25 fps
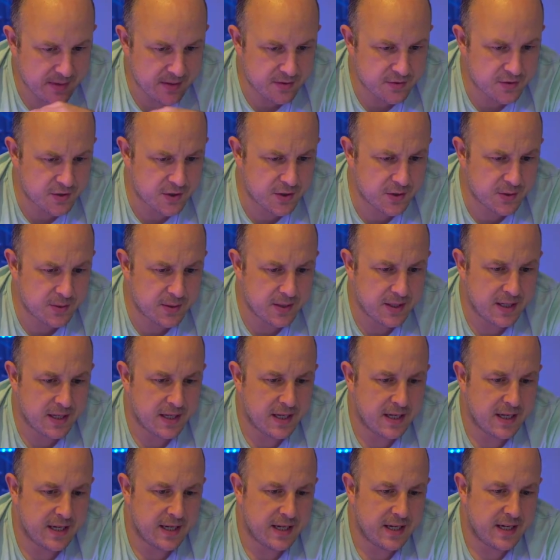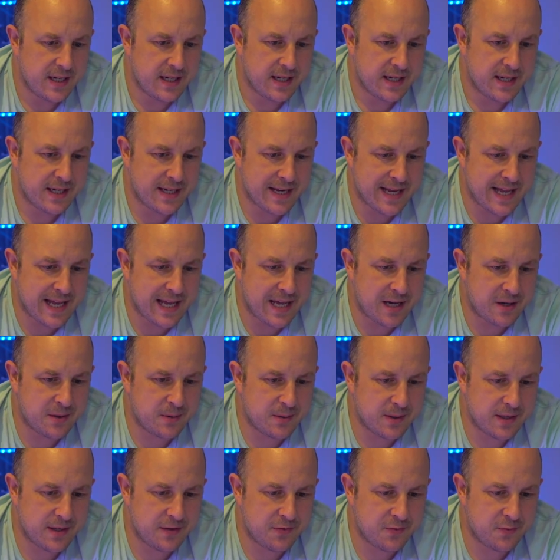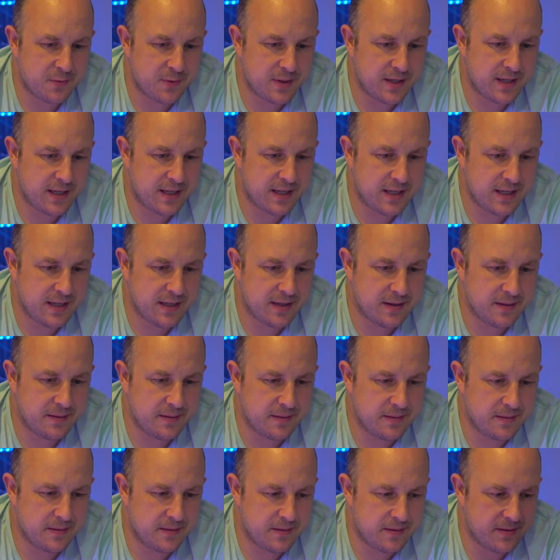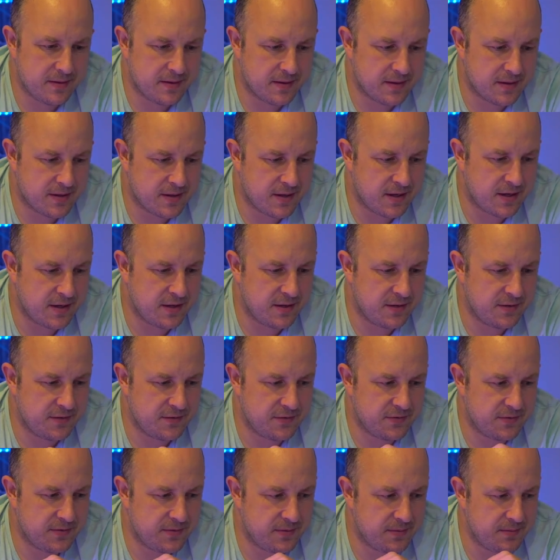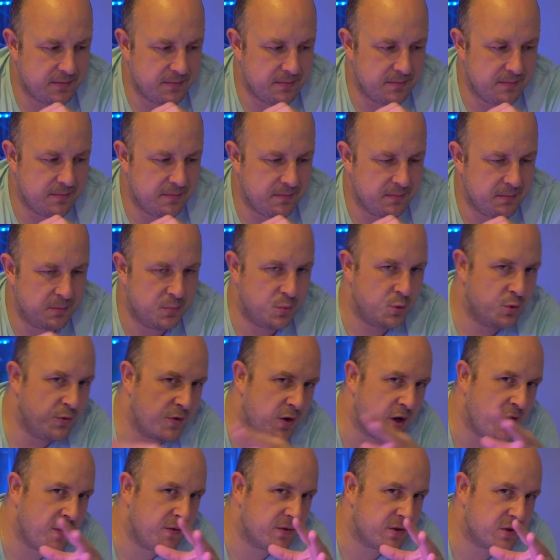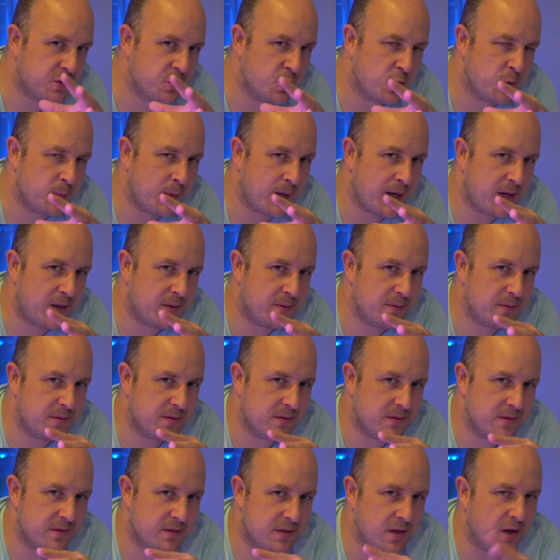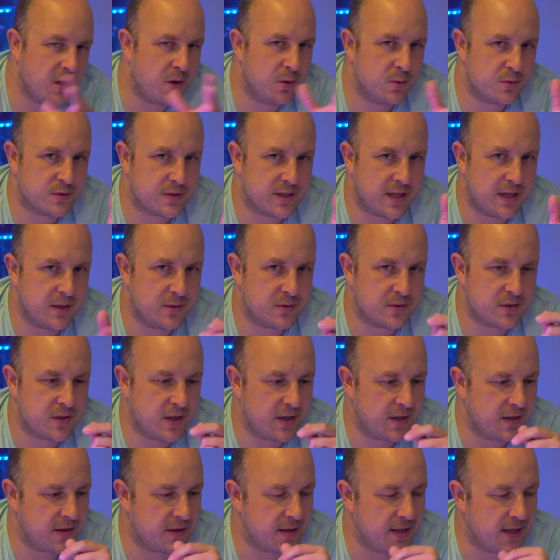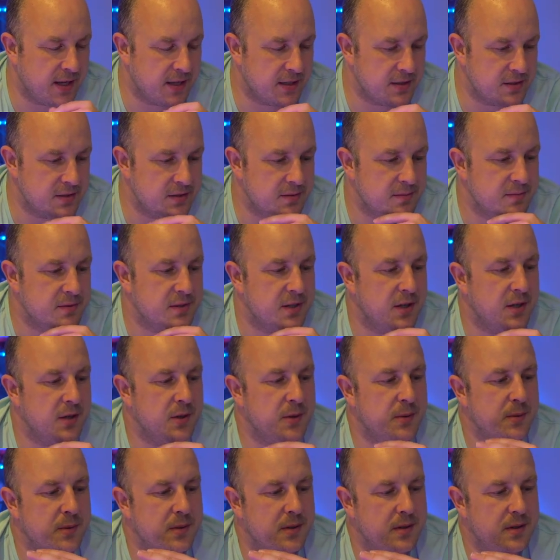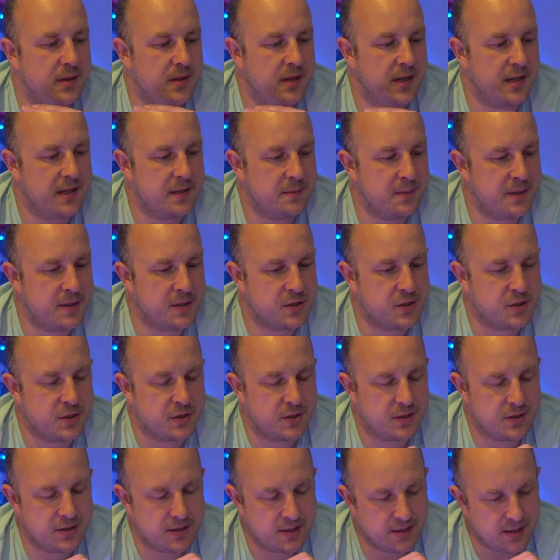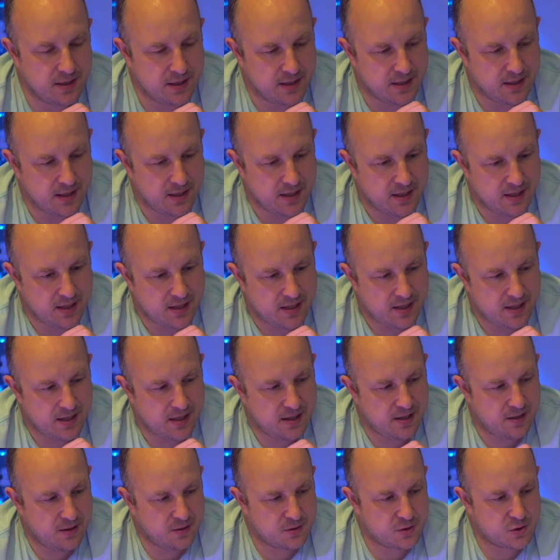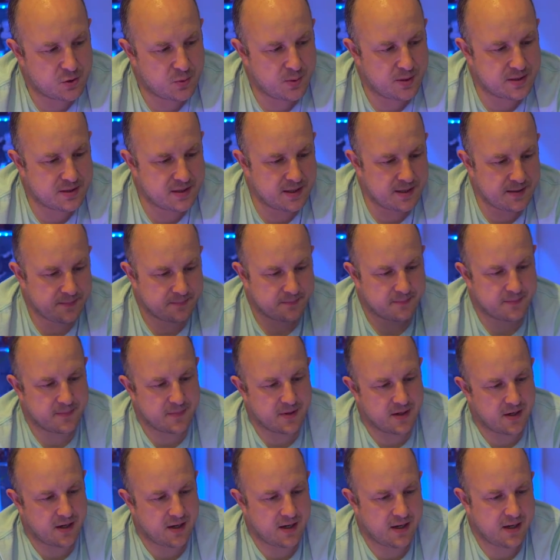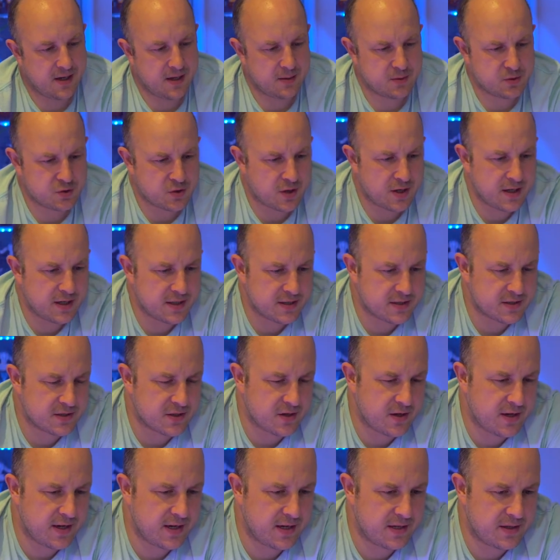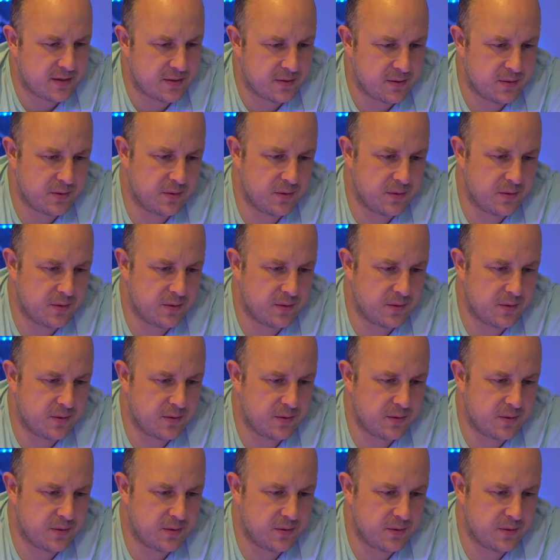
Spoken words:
So now if we kind of move over to talk about the wholesale side of things. So like I mentioned on Twitter, I was trying to decide